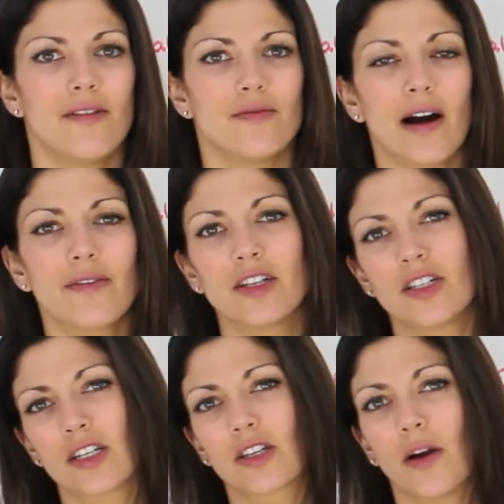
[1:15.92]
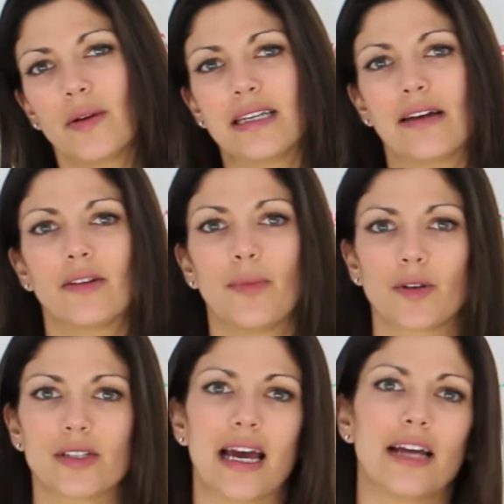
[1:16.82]
Rather than just going down the
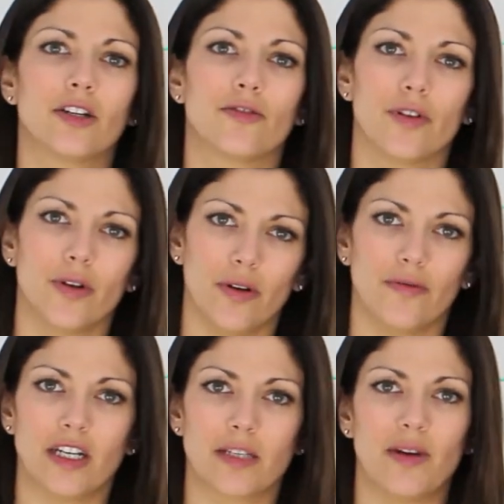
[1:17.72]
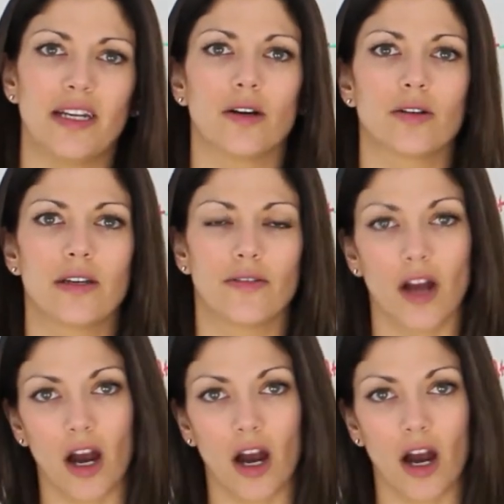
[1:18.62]
bog standard route of just bidding on different